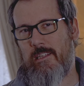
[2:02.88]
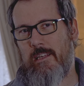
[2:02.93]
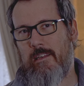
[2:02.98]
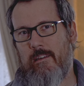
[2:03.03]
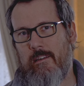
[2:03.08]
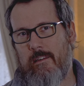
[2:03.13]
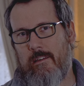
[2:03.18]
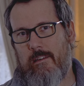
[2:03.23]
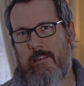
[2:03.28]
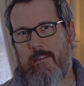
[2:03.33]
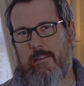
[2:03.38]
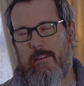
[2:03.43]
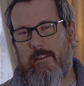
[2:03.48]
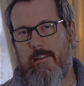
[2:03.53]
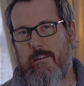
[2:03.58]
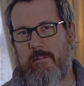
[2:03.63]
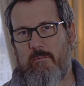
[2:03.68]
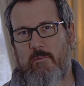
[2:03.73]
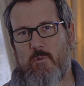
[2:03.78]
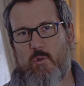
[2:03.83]

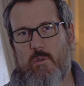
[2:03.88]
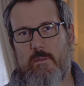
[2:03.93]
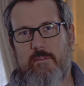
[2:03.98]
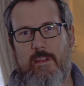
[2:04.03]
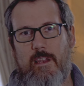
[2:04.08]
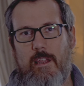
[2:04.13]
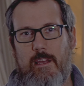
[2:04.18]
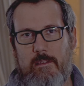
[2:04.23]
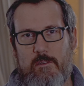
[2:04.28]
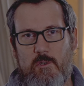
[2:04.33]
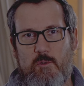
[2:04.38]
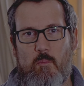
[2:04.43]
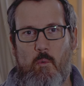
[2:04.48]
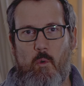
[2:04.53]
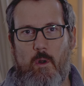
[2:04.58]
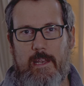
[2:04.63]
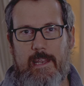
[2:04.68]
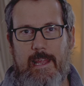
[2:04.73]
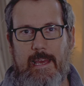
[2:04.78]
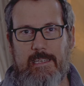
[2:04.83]
I'm not sure if I like the
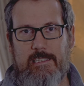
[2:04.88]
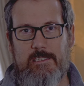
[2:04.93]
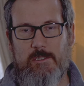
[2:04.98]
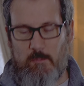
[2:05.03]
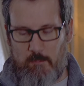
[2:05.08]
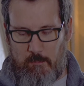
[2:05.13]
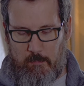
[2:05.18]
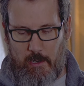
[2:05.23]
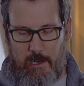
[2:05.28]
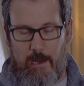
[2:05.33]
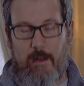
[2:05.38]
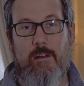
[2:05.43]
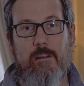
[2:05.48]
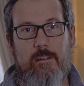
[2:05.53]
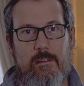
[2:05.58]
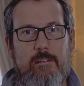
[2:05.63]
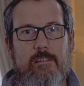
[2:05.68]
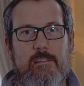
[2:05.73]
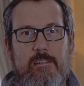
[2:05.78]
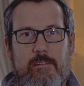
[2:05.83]
smaller legs, but
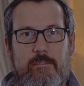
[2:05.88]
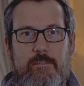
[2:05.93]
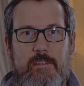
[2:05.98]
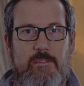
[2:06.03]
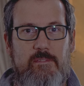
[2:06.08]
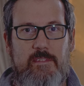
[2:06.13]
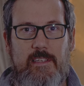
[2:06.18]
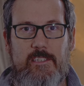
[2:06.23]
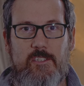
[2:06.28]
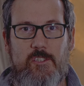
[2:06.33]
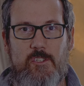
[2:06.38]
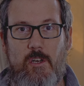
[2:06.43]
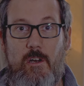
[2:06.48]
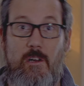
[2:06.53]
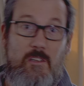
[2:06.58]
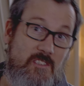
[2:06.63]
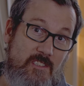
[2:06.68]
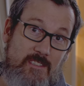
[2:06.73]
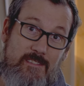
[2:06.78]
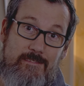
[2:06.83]
15
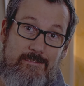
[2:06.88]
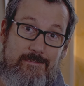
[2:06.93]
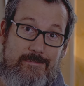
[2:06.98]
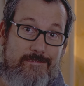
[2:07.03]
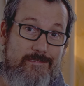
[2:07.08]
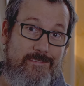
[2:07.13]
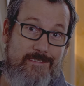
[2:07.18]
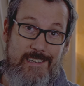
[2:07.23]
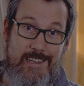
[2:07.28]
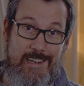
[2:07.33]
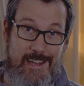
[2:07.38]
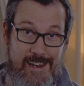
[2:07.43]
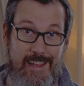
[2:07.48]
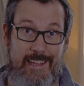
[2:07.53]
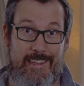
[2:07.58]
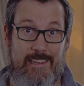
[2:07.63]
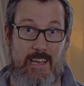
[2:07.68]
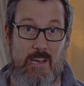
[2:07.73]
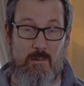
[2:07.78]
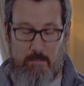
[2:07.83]
shots. I
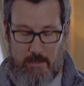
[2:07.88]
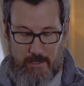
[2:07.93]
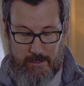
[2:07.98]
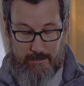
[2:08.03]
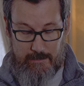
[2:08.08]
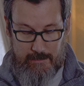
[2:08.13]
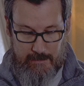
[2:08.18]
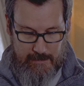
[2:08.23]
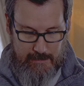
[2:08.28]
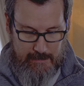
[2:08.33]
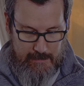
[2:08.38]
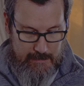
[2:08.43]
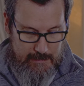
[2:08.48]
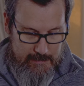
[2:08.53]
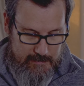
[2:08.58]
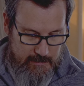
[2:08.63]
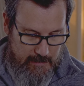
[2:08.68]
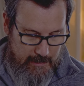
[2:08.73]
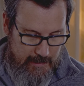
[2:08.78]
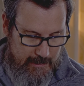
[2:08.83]
like that part.
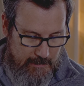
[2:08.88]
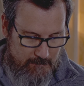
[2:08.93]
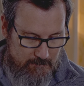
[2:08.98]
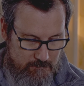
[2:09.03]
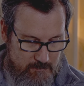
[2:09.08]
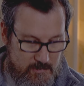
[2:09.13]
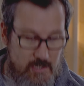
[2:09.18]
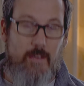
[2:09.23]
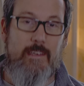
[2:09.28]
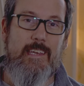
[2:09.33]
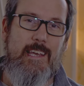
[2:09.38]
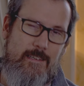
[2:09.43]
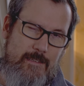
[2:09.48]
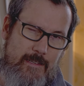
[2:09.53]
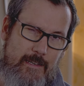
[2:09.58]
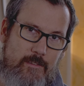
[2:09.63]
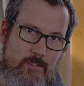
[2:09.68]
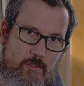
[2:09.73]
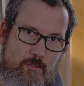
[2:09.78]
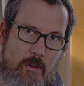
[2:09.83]
So, um, so yes,
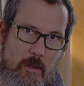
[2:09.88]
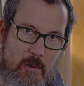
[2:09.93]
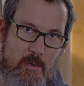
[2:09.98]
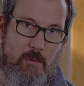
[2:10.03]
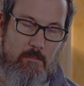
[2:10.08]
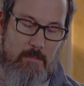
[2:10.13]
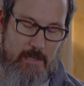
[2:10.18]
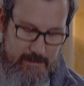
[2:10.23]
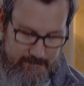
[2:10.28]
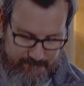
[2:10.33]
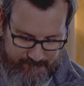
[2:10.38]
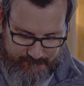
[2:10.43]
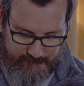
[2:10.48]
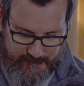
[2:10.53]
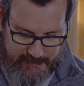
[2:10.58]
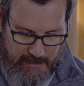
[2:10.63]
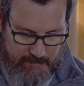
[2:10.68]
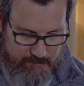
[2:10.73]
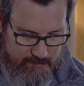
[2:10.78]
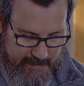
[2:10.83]
it's grown on me.
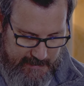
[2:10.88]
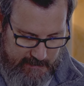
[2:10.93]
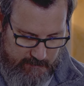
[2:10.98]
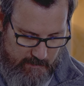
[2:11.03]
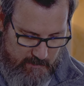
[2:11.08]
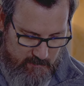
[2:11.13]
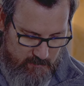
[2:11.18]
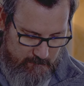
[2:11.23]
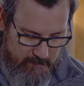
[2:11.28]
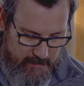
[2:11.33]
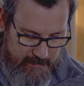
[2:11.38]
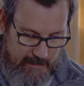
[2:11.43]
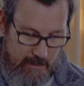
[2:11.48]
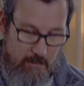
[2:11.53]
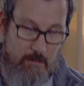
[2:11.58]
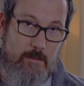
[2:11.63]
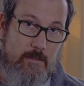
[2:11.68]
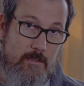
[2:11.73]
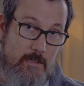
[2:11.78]
Definitely grown on me, that one.